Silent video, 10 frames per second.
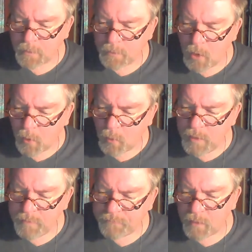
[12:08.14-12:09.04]
No,
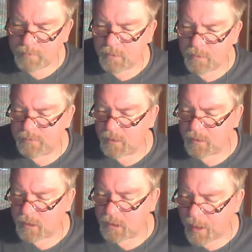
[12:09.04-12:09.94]
we found the
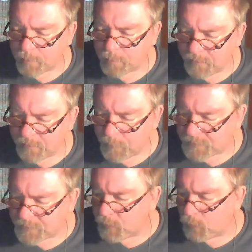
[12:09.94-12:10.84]
collaborative
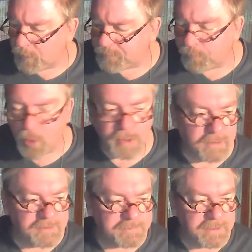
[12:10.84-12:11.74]
mixing was
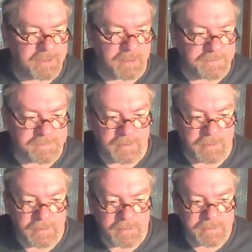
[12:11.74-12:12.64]
pointless, because
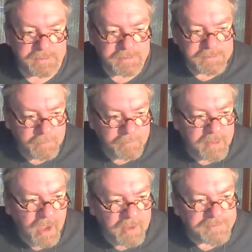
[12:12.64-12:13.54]
some of the
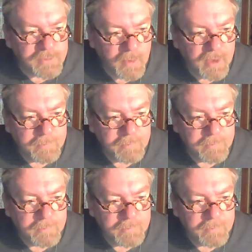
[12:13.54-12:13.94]
guys know